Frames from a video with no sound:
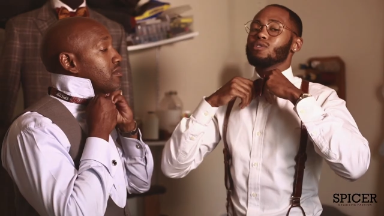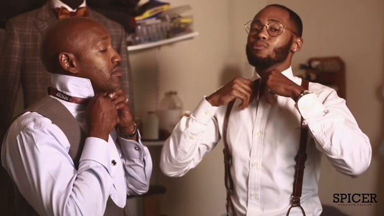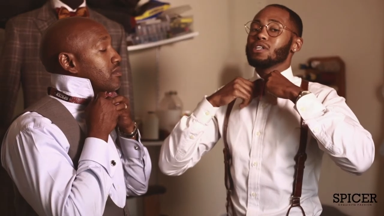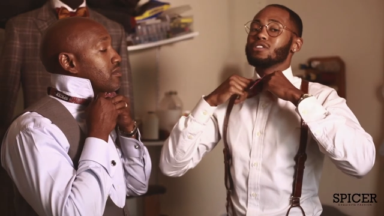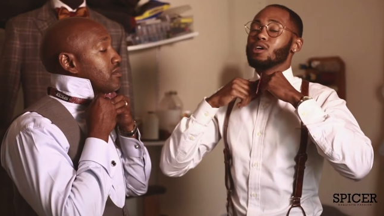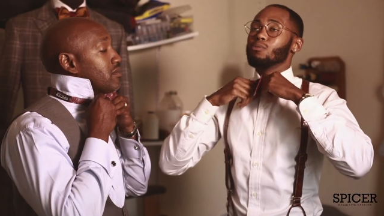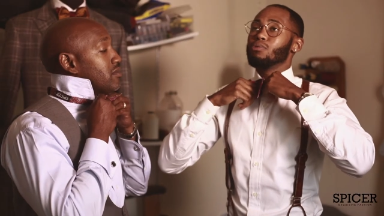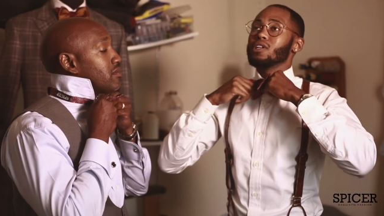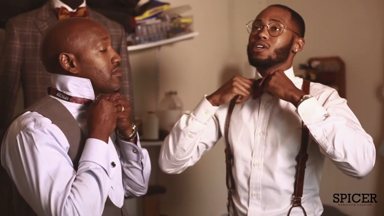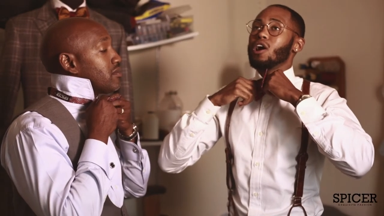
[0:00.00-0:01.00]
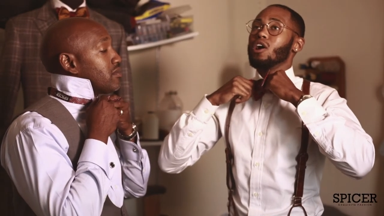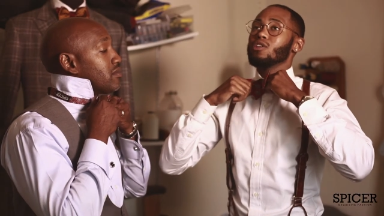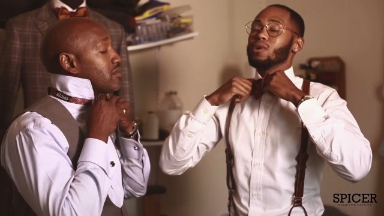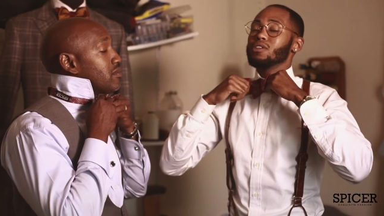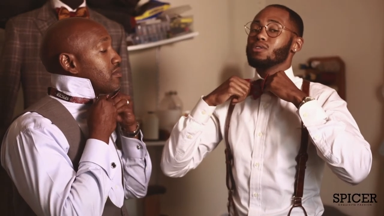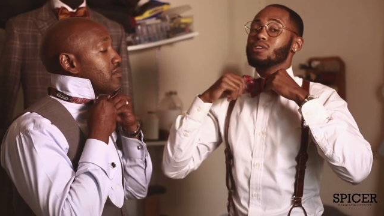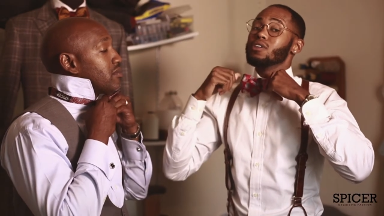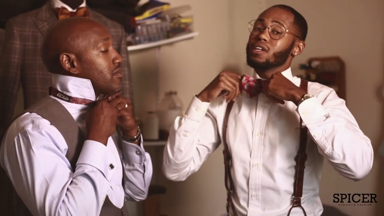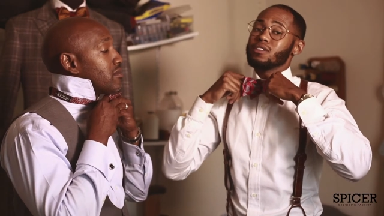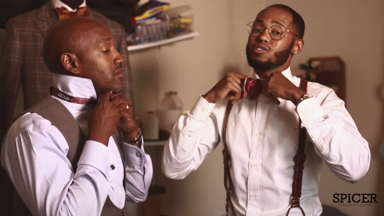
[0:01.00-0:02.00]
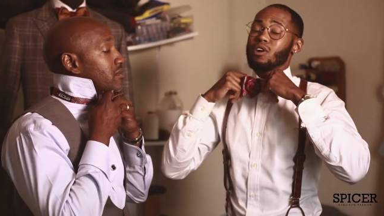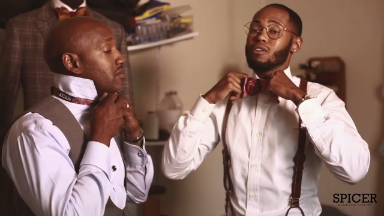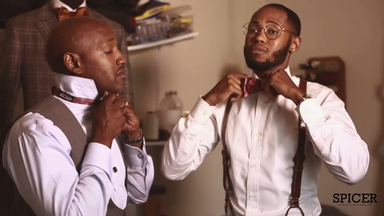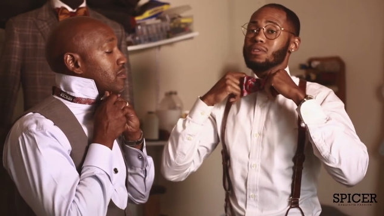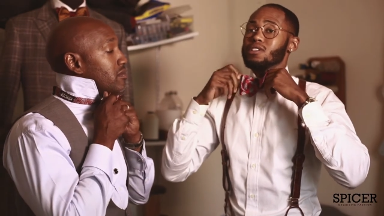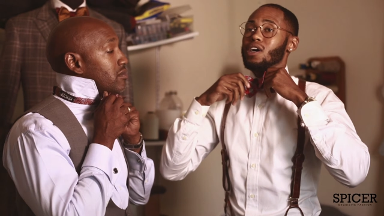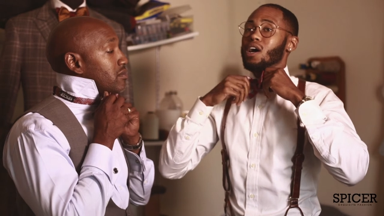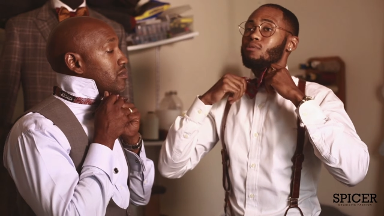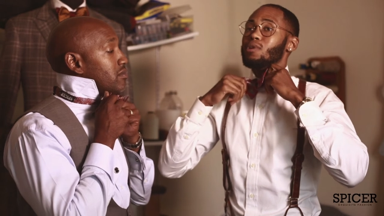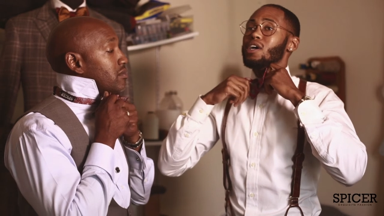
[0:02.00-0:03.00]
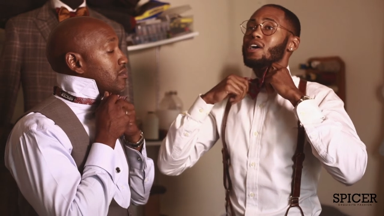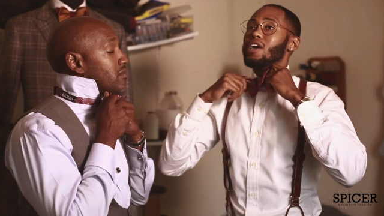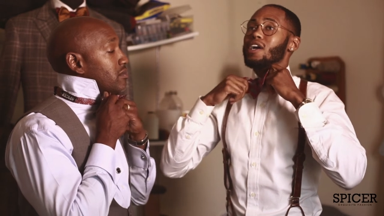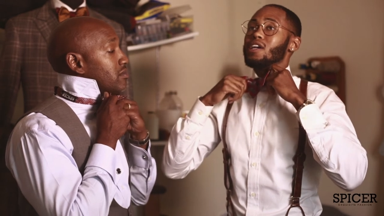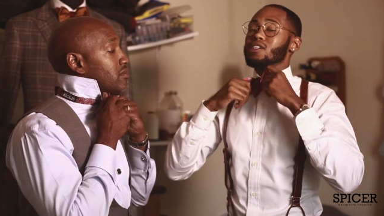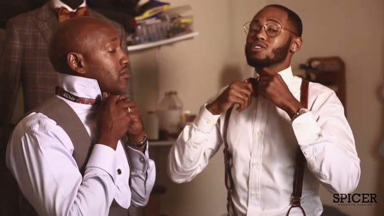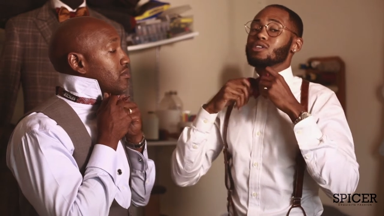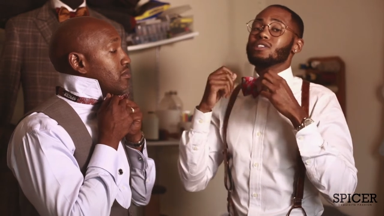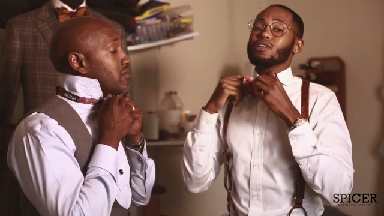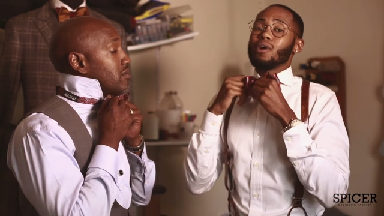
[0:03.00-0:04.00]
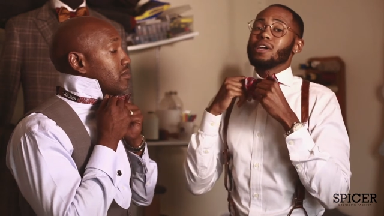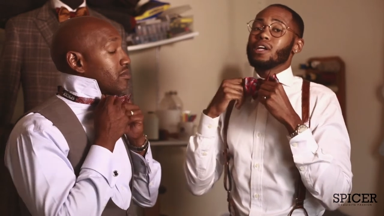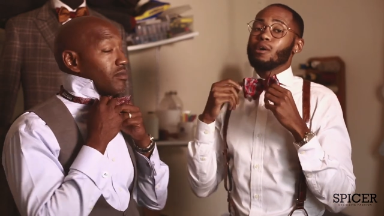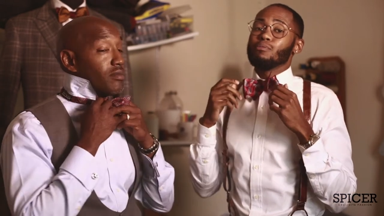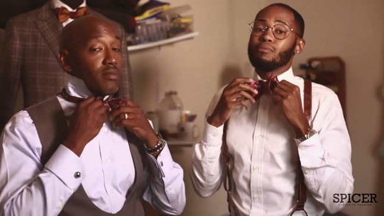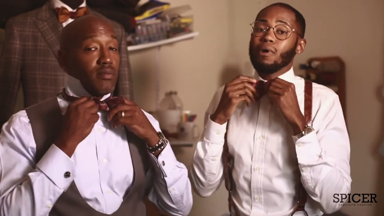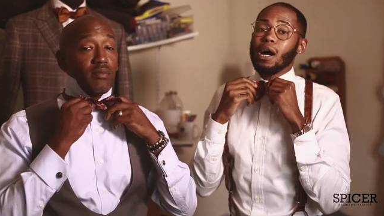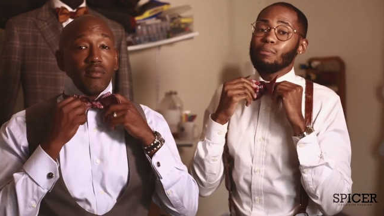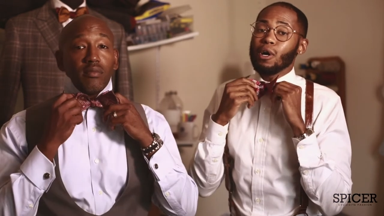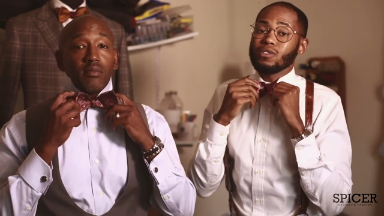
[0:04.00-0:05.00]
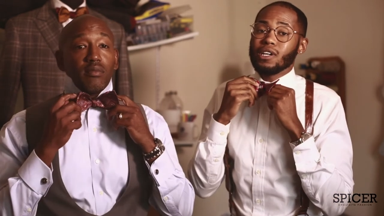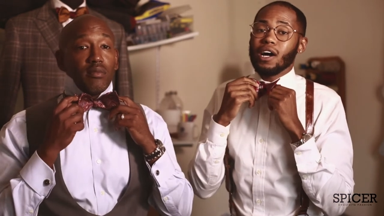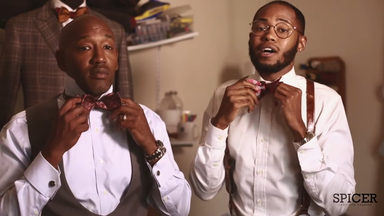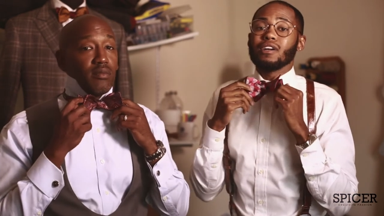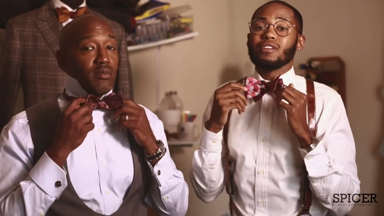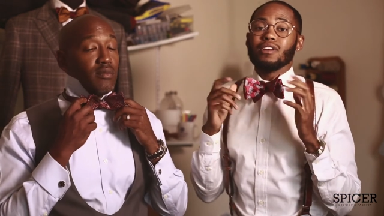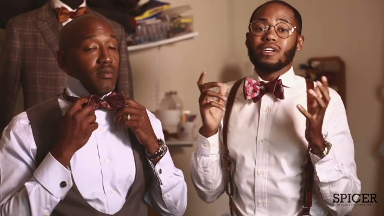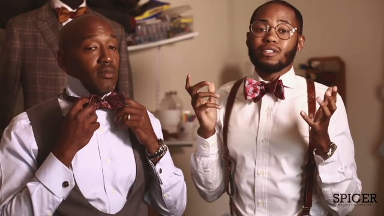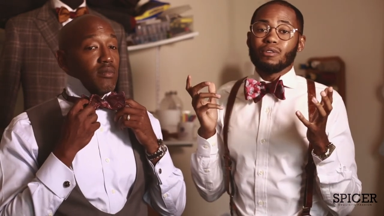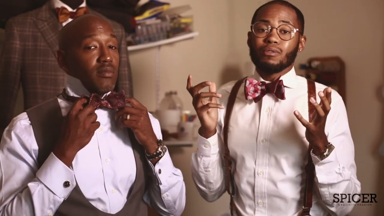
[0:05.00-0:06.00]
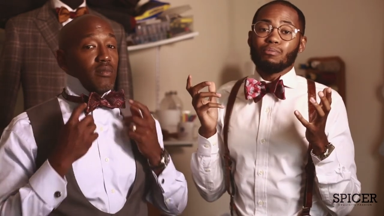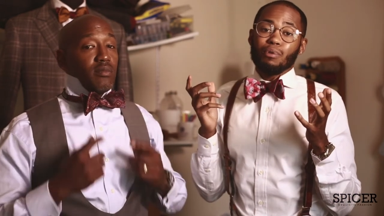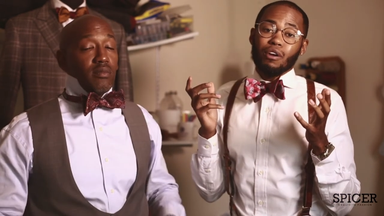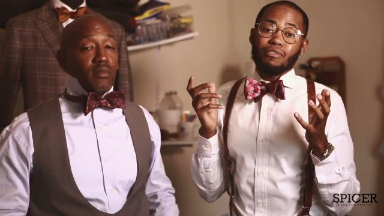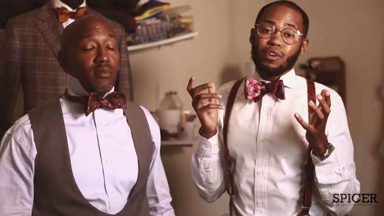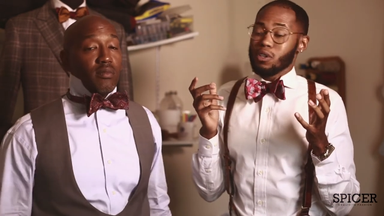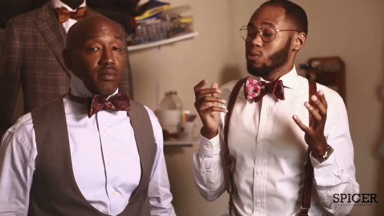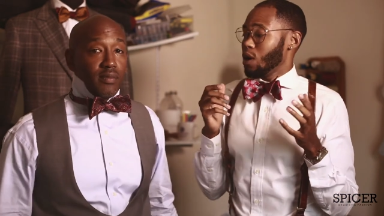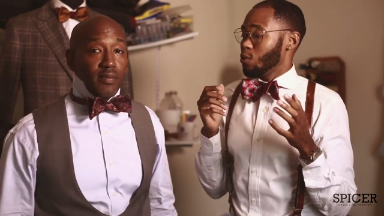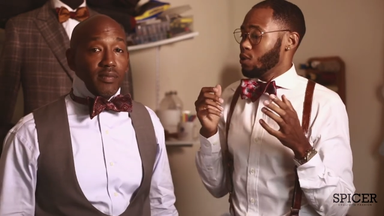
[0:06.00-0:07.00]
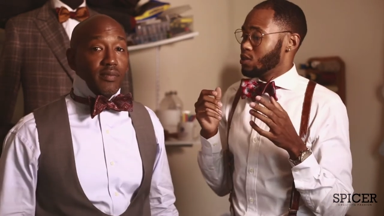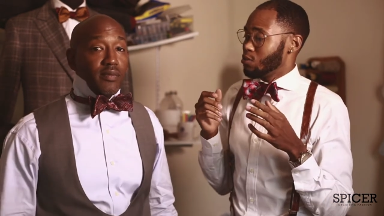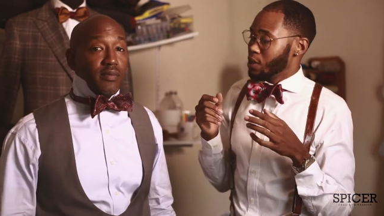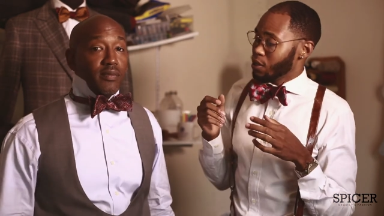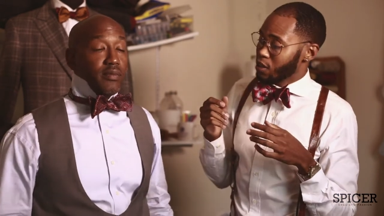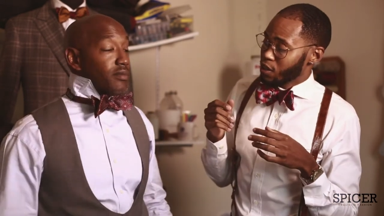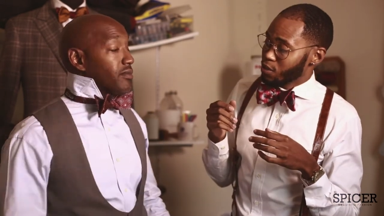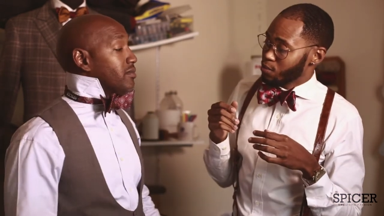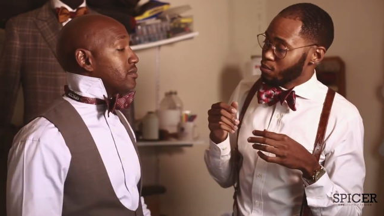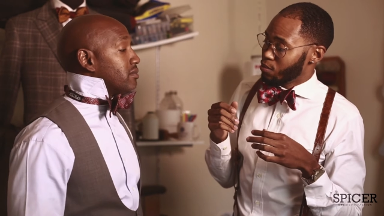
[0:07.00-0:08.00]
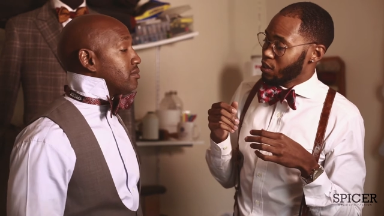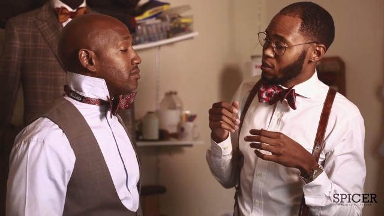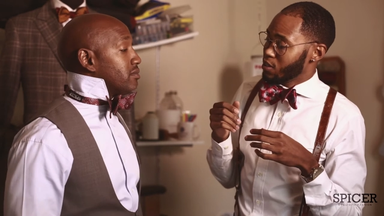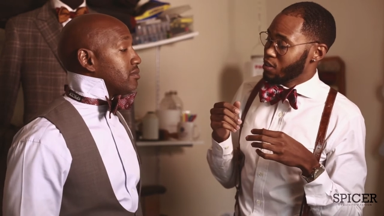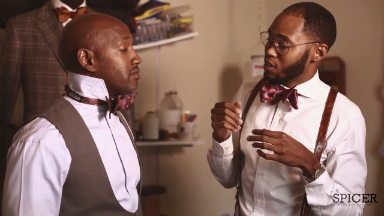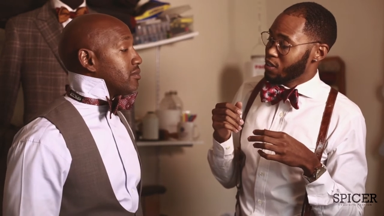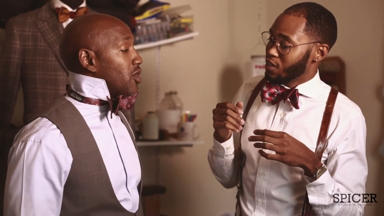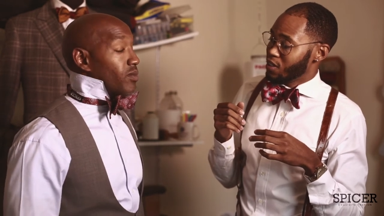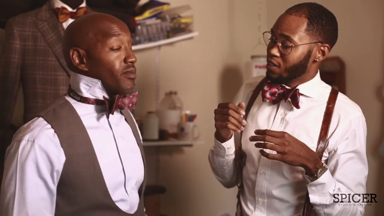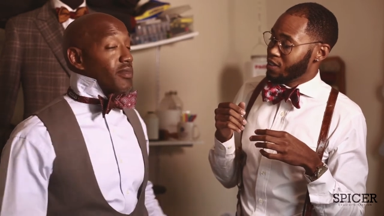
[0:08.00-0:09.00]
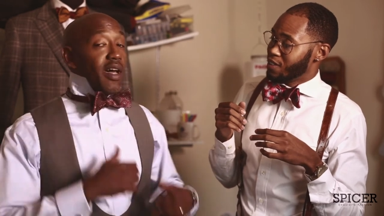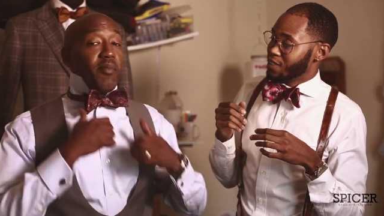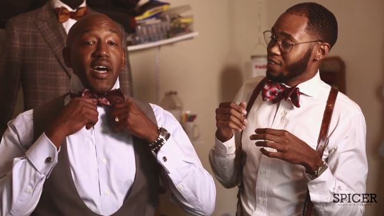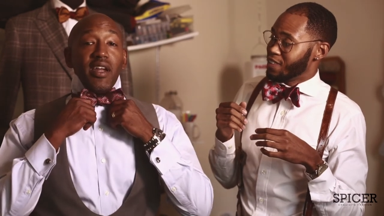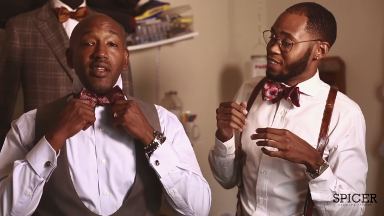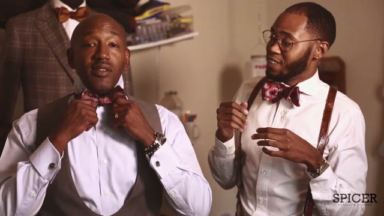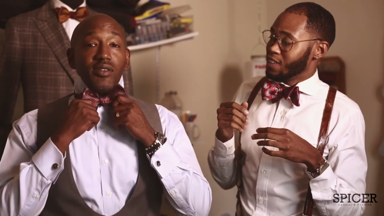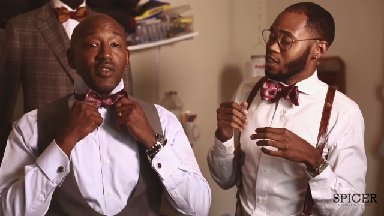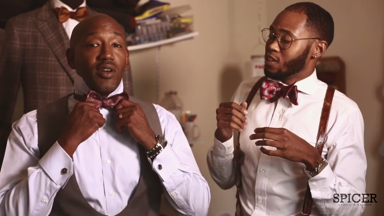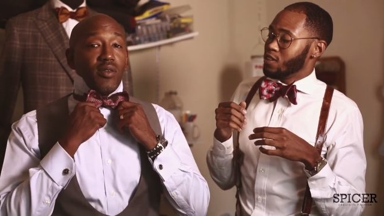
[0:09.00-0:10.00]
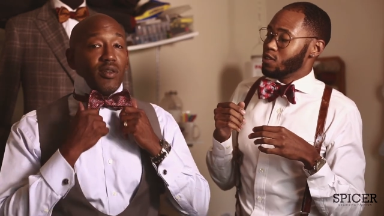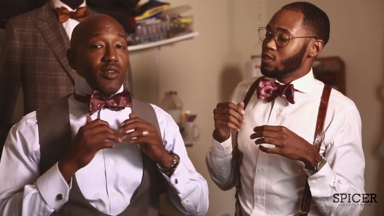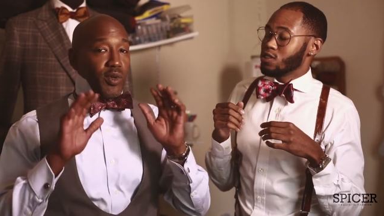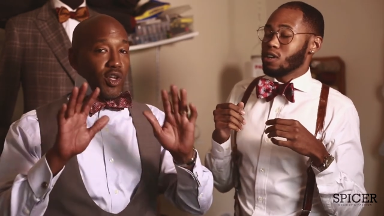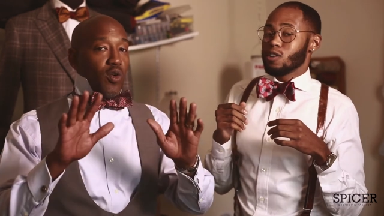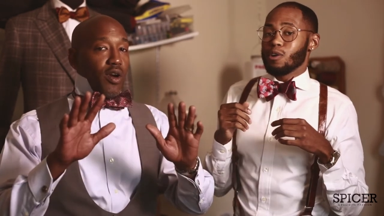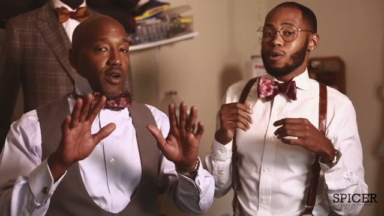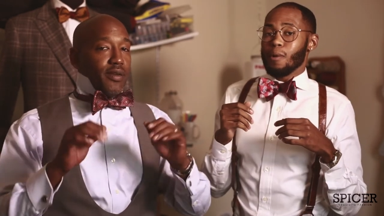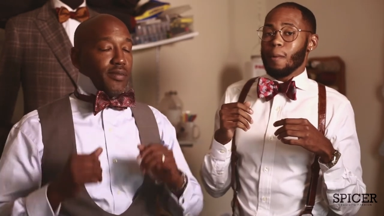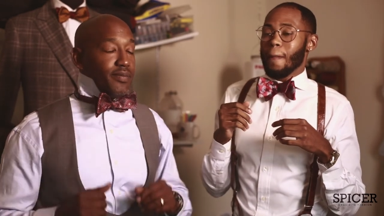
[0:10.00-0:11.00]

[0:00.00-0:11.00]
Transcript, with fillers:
Speaker 1: through, make sure you don't pull it all the way through, you have to start from the top. And as you can see right now, my bow tie isn't perfect or the way I want it to be, and brother? Nope, not mine either, so, but so, don't worry.